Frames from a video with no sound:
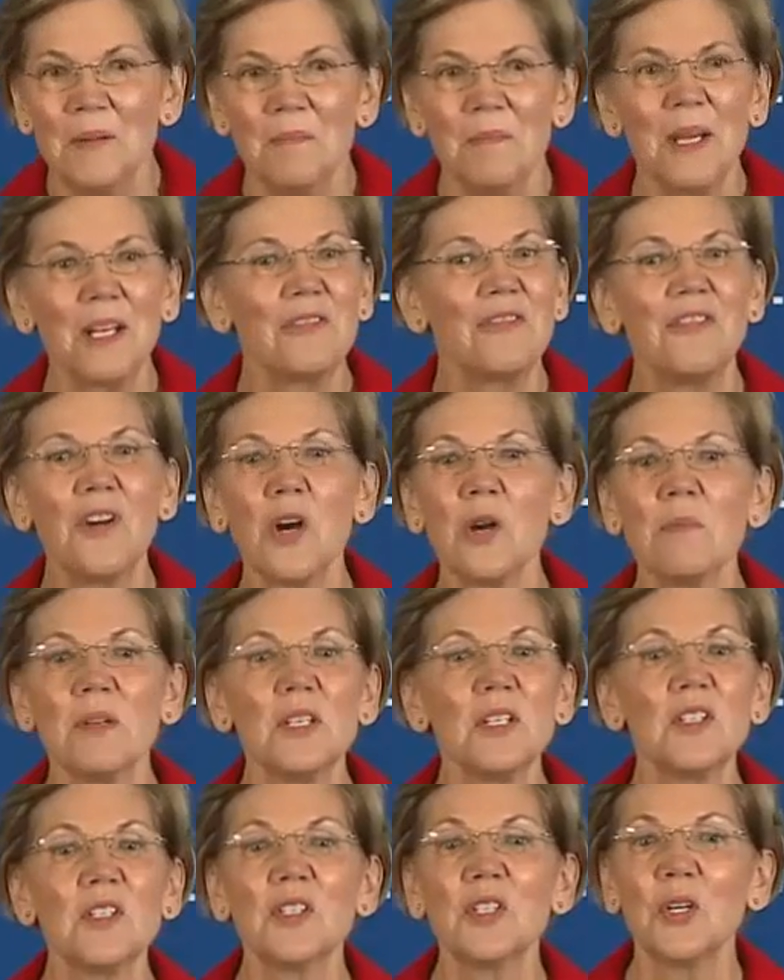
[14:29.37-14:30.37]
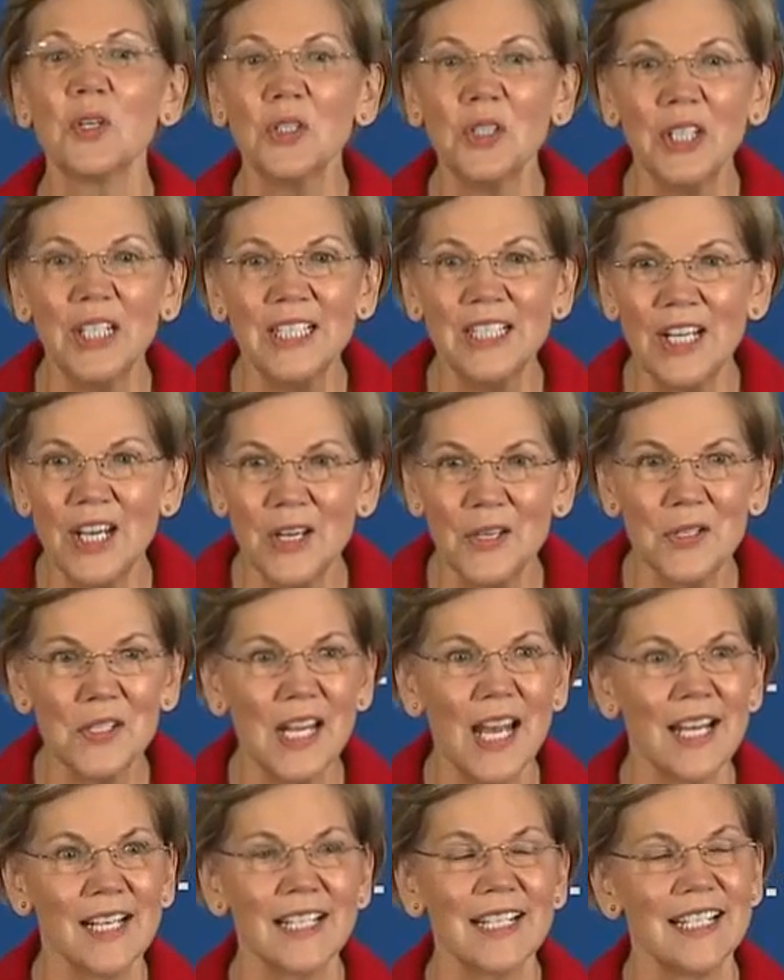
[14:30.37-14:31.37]
Big Pharma certainly knows
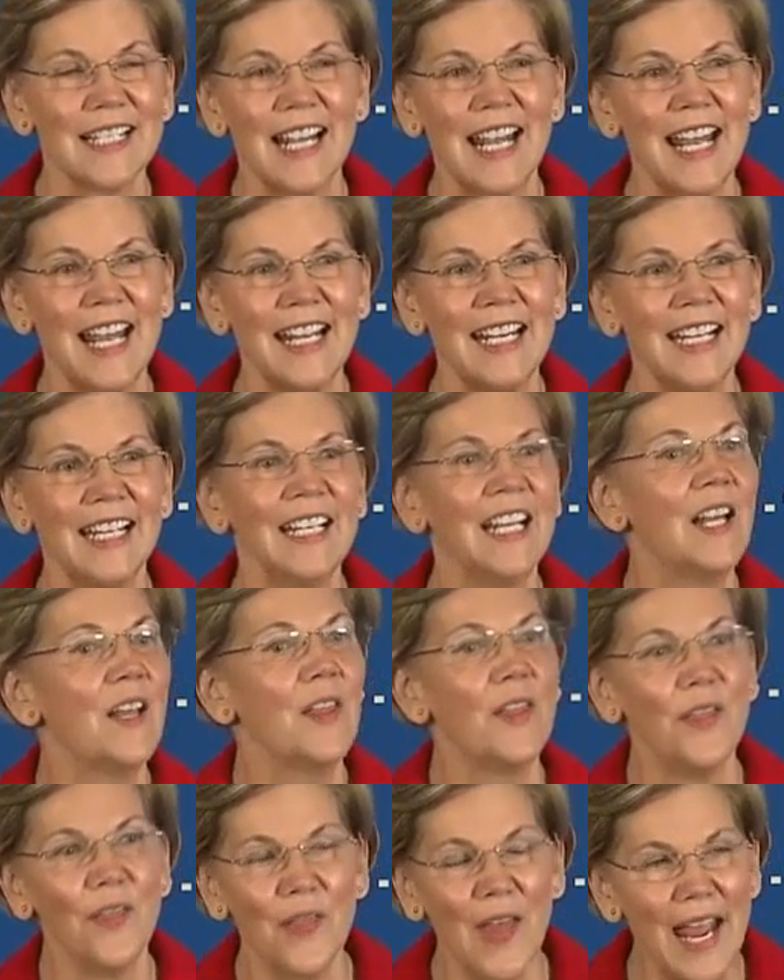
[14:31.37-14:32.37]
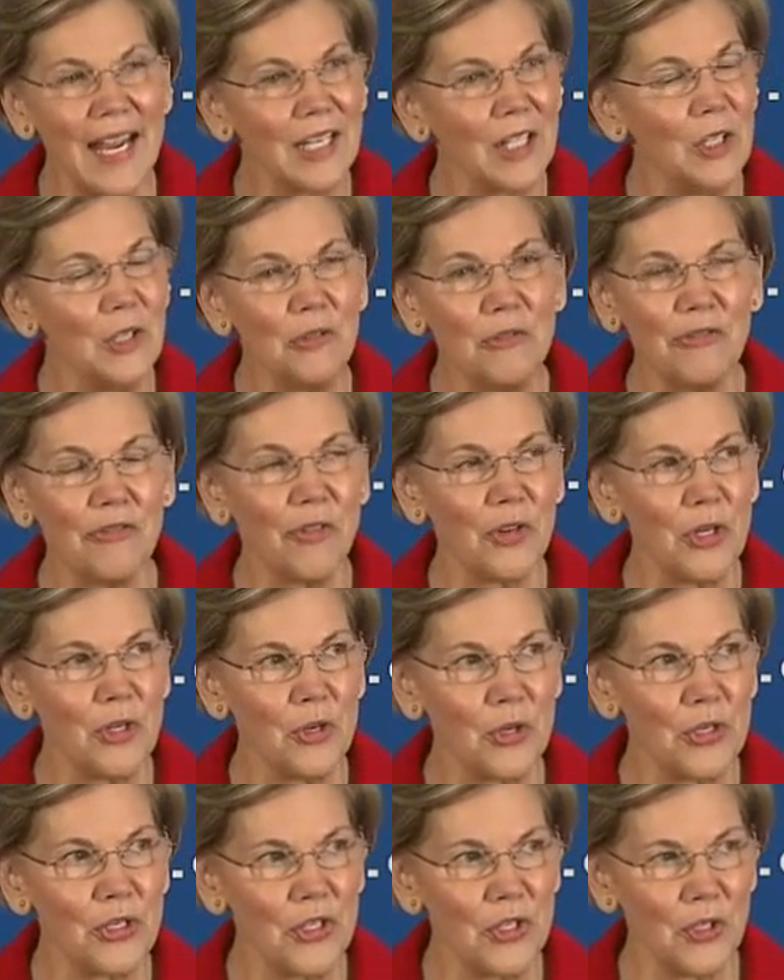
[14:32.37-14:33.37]
how to say, thank you for
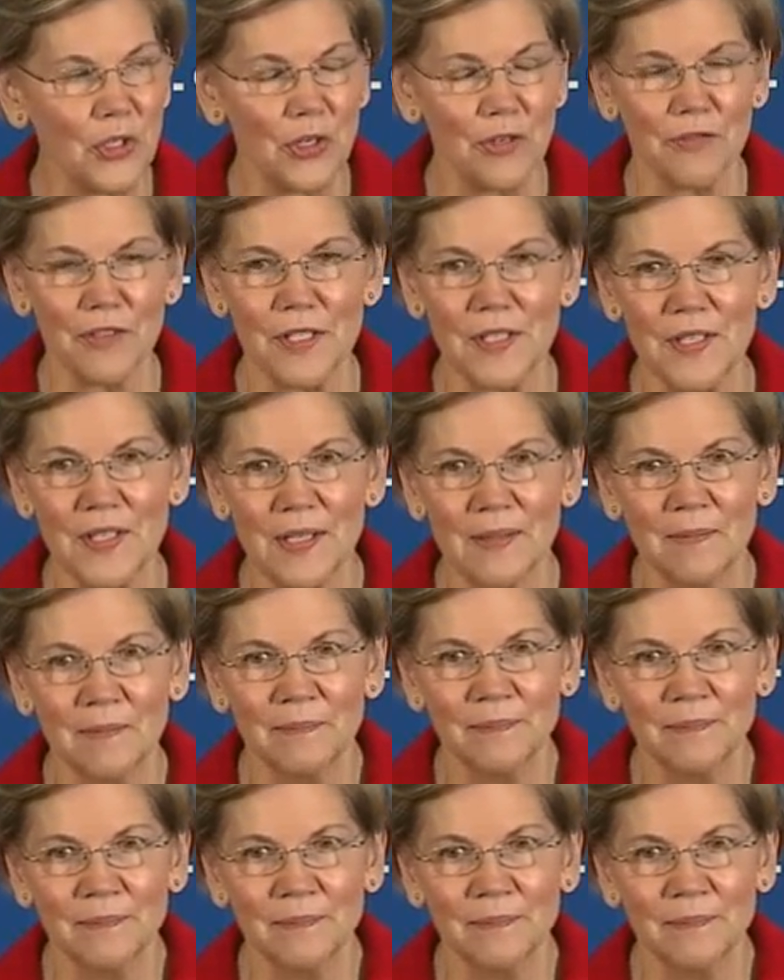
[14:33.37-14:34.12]
your service.